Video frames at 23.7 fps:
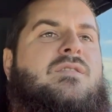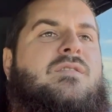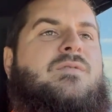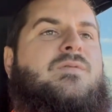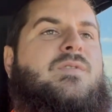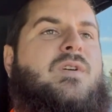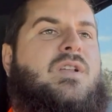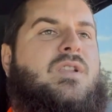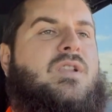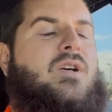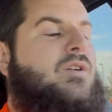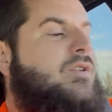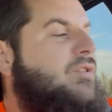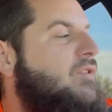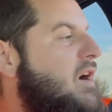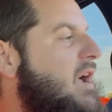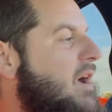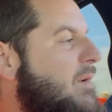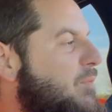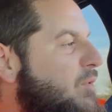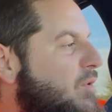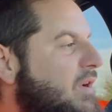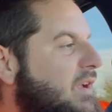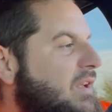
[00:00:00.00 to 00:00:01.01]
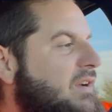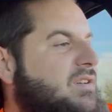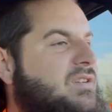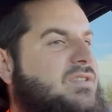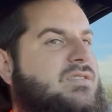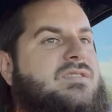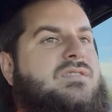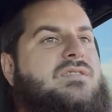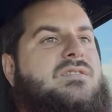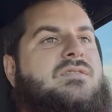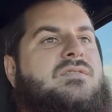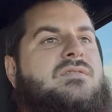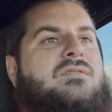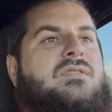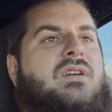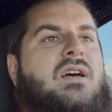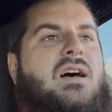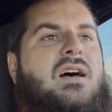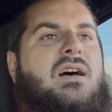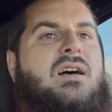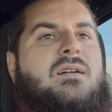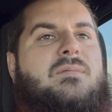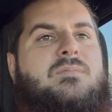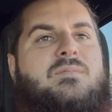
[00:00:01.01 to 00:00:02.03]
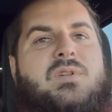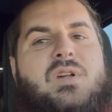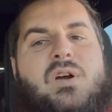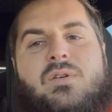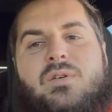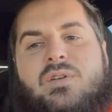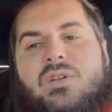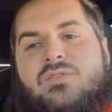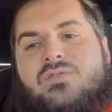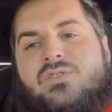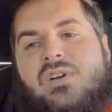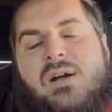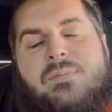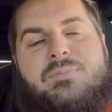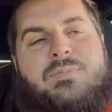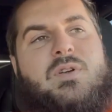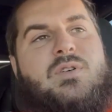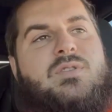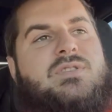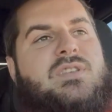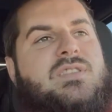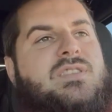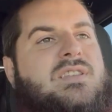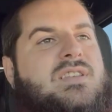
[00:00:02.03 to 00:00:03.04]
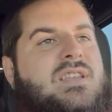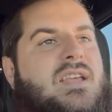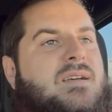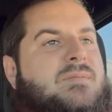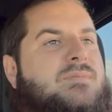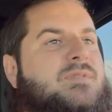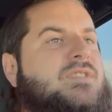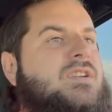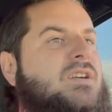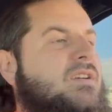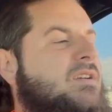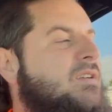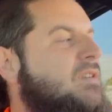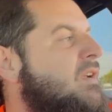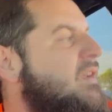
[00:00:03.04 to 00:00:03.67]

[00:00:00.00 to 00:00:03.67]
front loader operators, going to drop those in the dumpster,